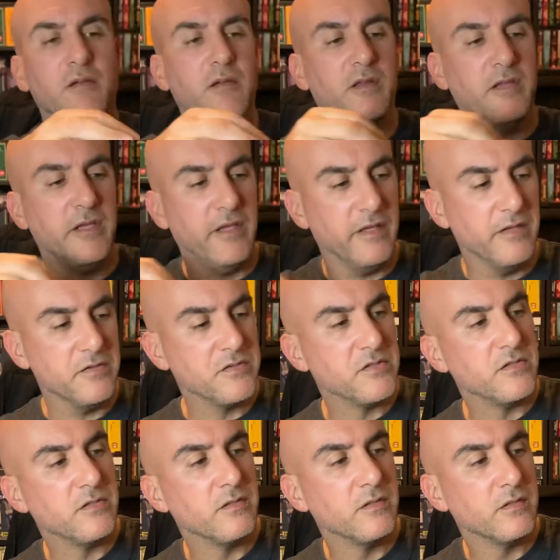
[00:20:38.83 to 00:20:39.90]

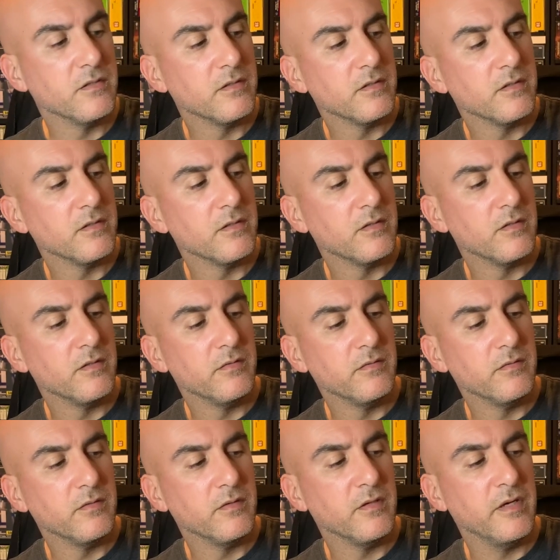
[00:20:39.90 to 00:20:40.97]
is
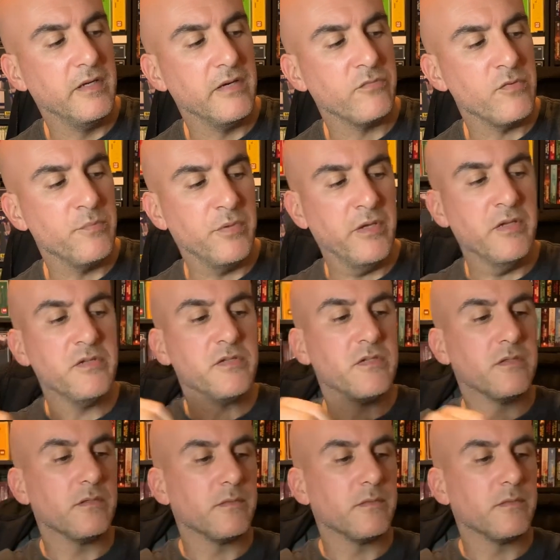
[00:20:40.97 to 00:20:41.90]
a different piece.